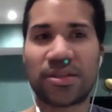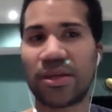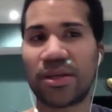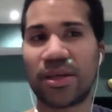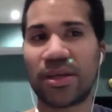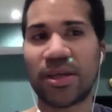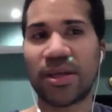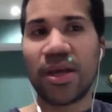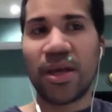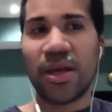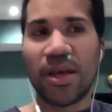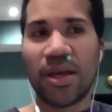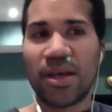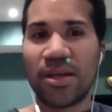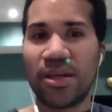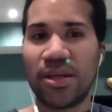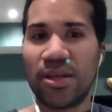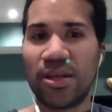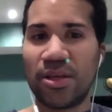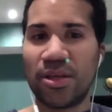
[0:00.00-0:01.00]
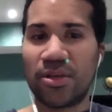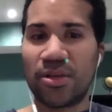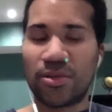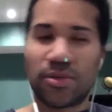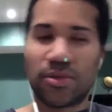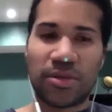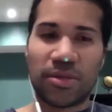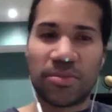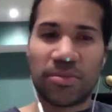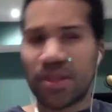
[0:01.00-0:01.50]
Like you know what
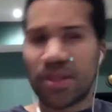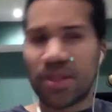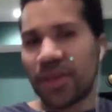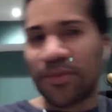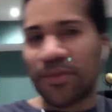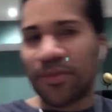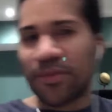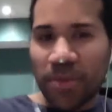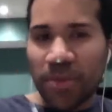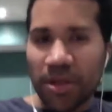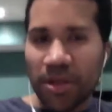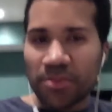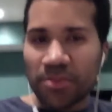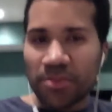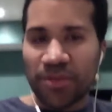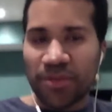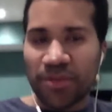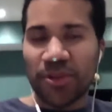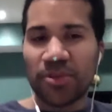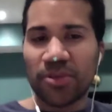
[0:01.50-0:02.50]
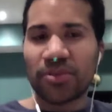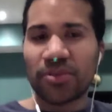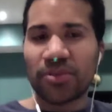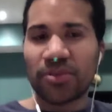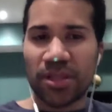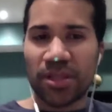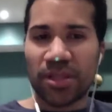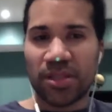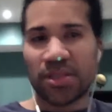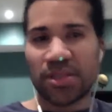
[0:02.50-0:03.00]
I mean? Like if I'm on my phone
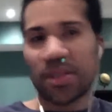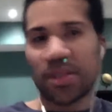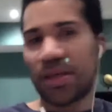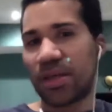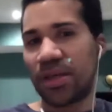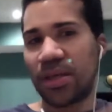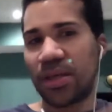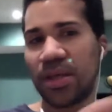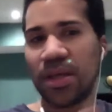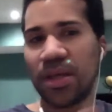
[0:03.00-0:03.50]
and I say,